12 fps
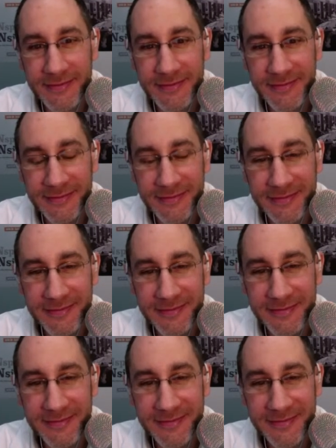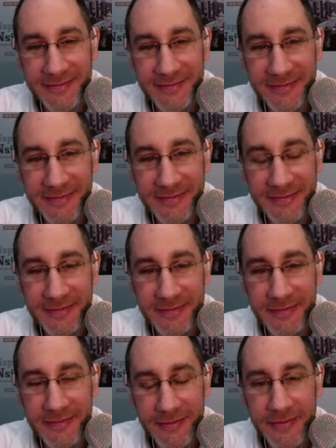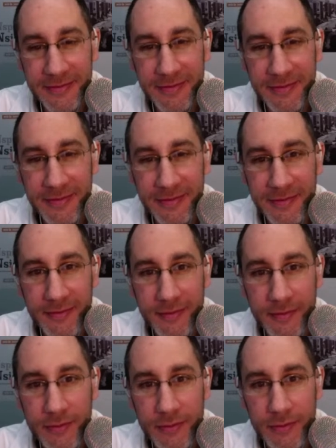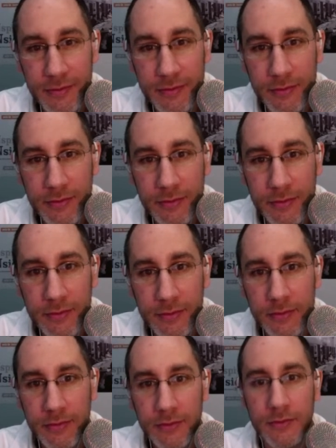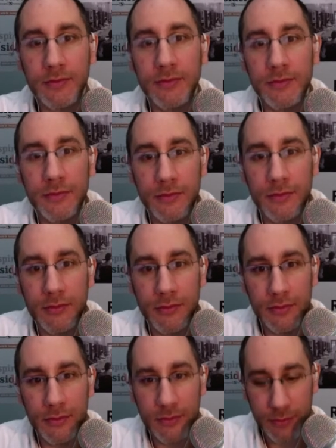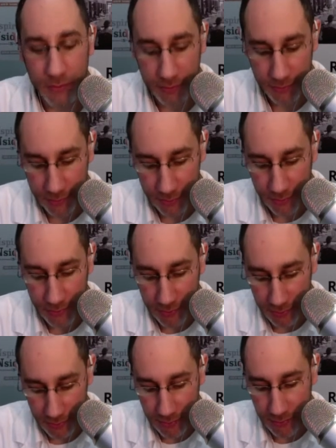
No words are spoken by the person on screen.